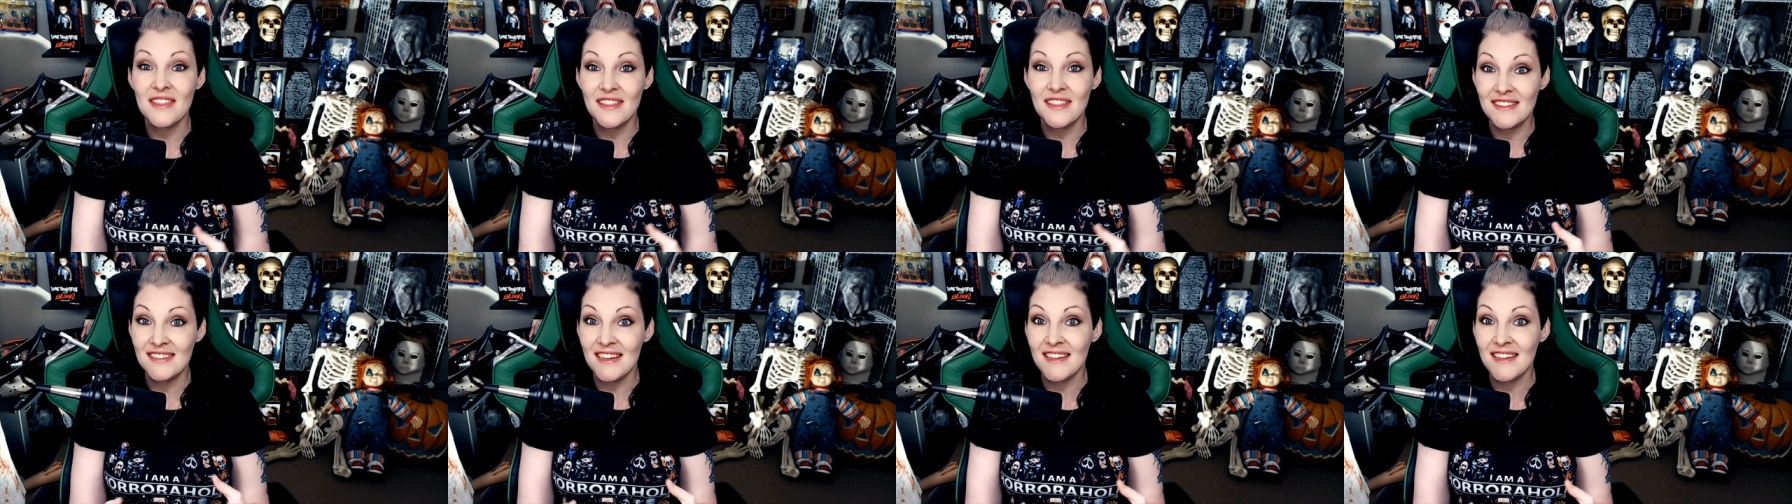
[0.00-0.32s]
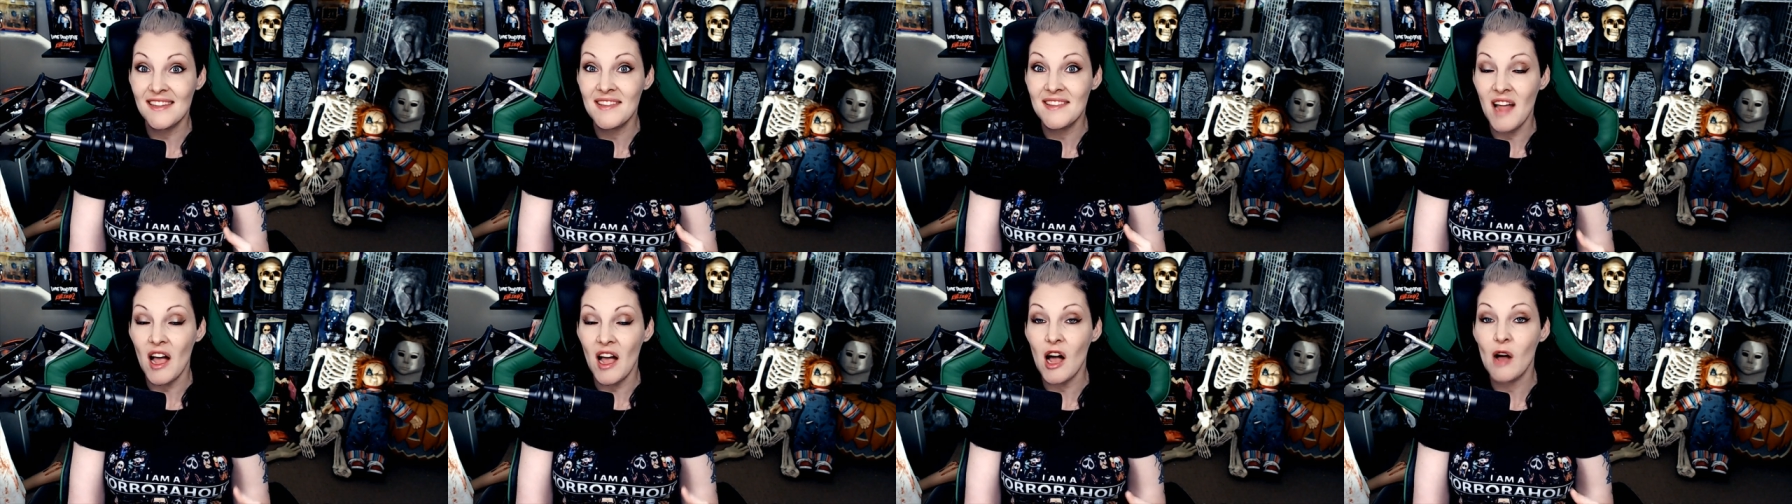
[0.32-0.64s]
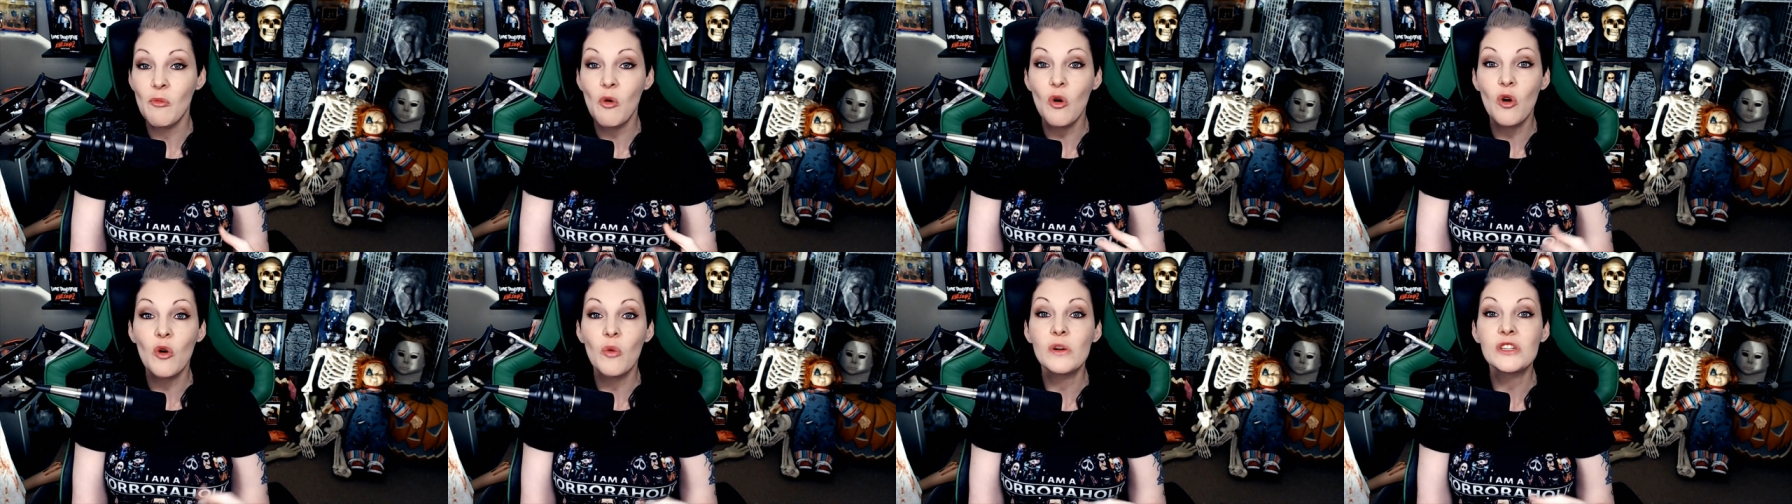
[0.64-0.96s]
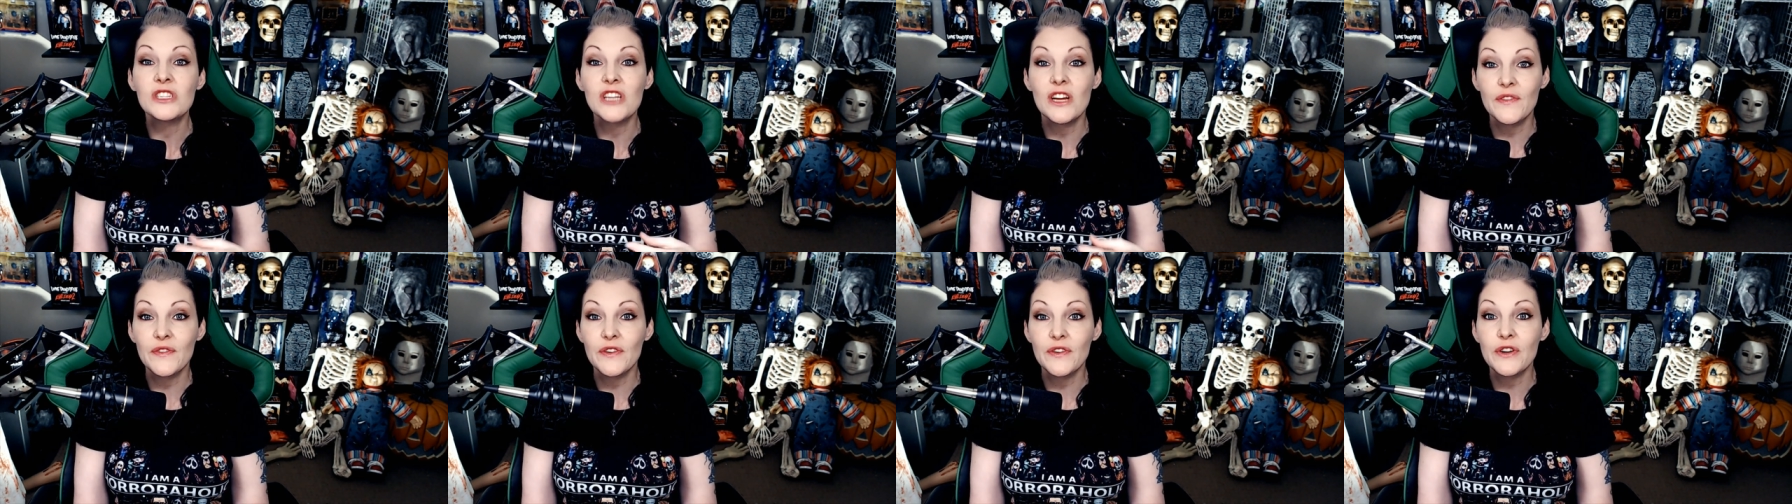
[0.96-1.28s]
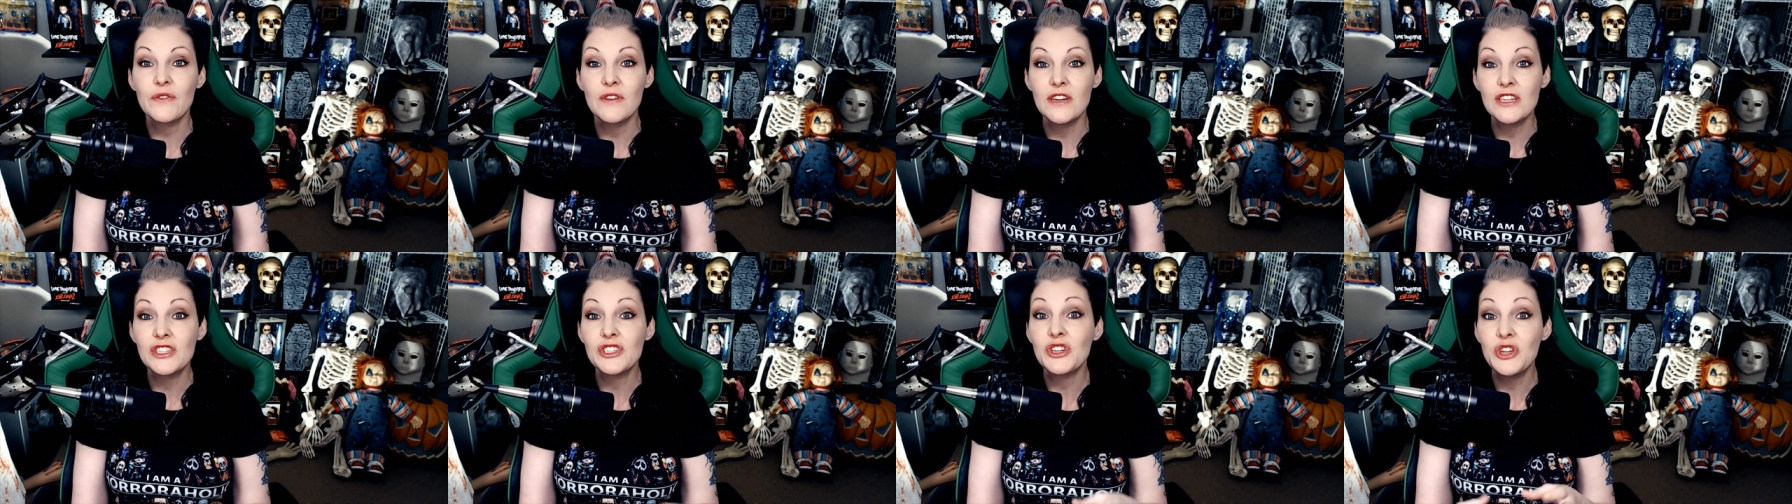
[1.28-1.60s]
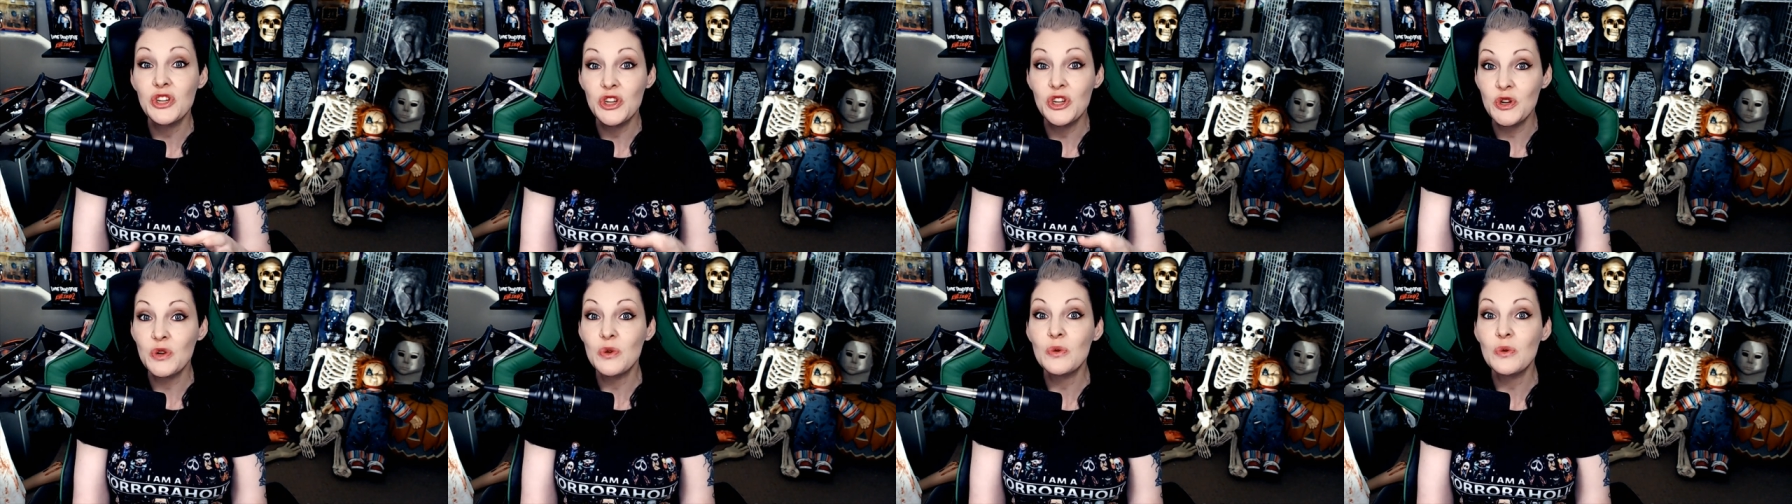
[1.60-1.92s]
Dazom or whichever creature
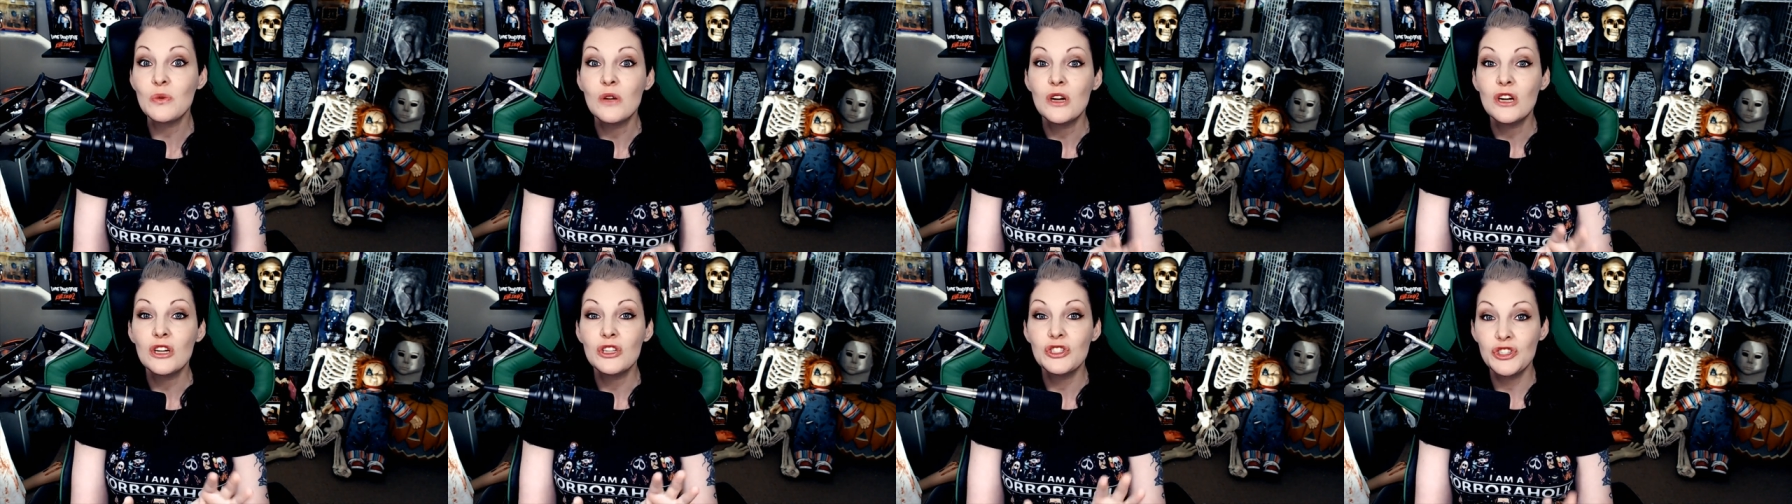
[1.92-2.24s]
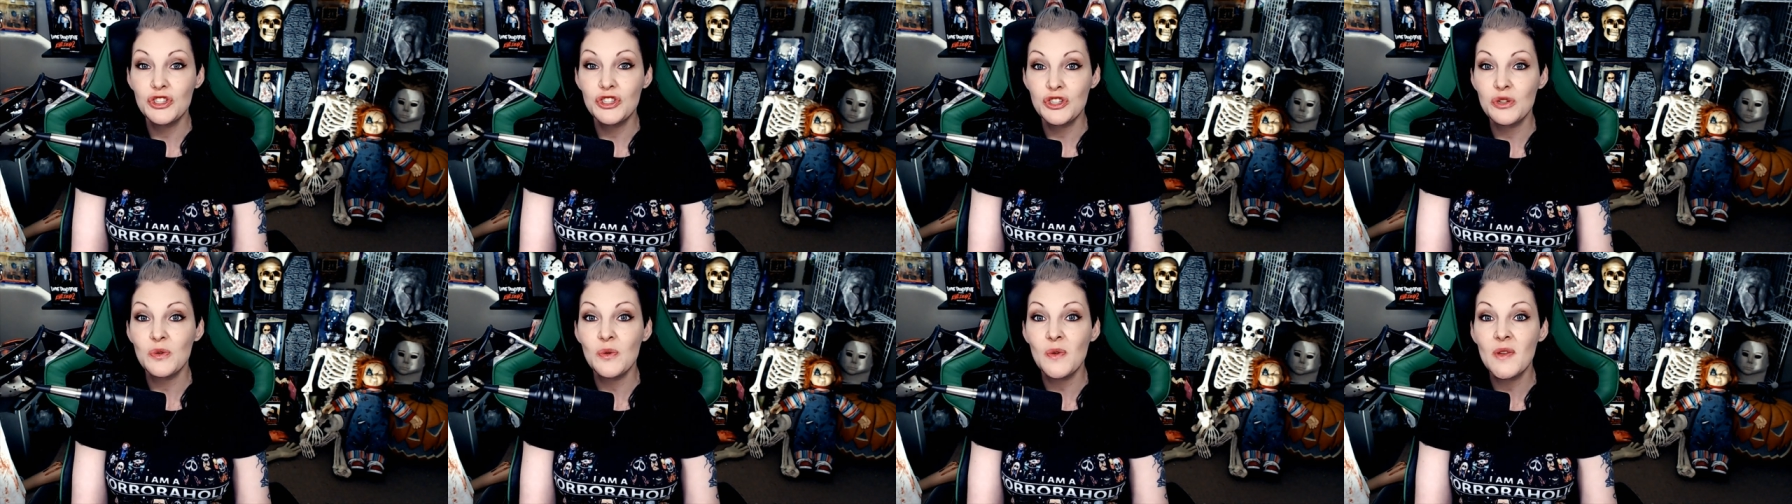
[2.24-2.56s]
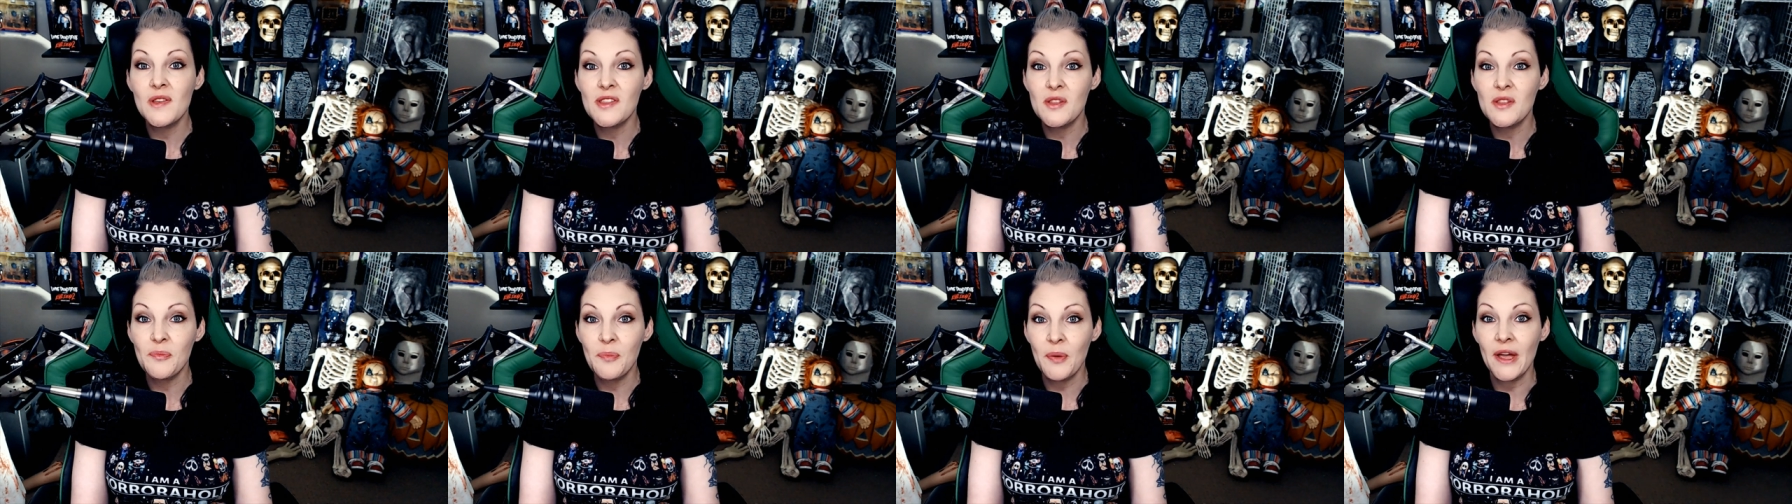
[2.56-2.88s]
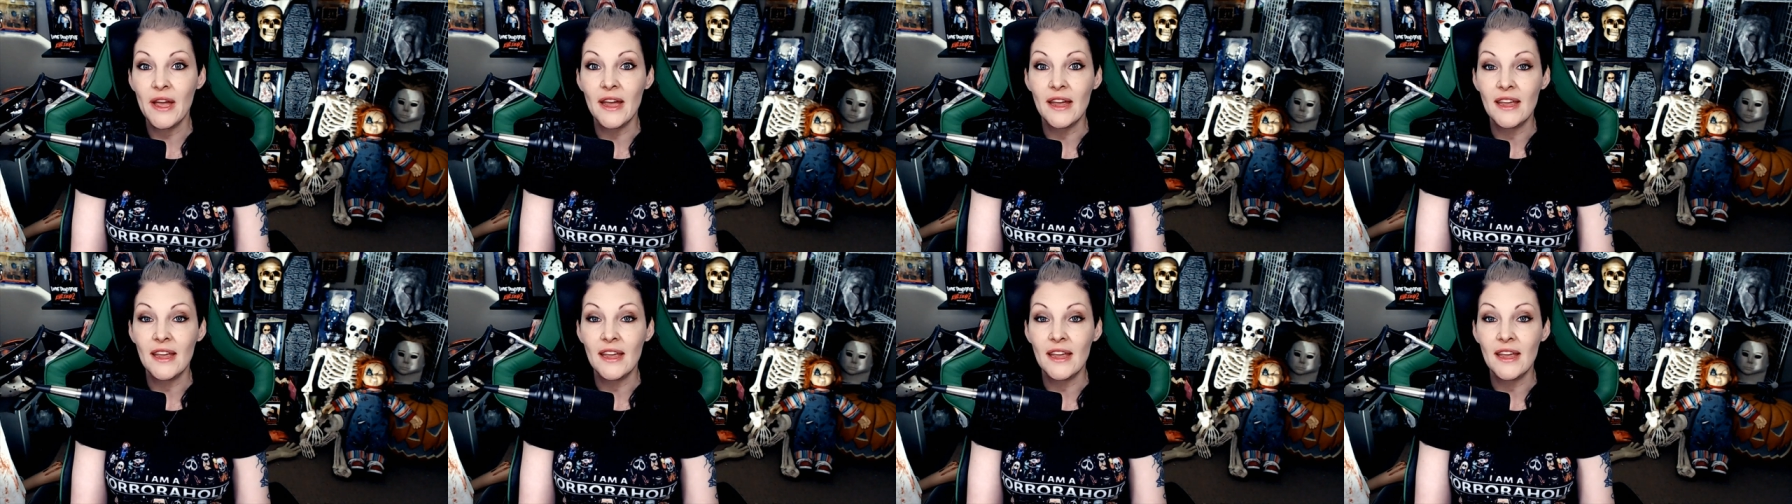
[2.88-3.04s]
you choose to pick.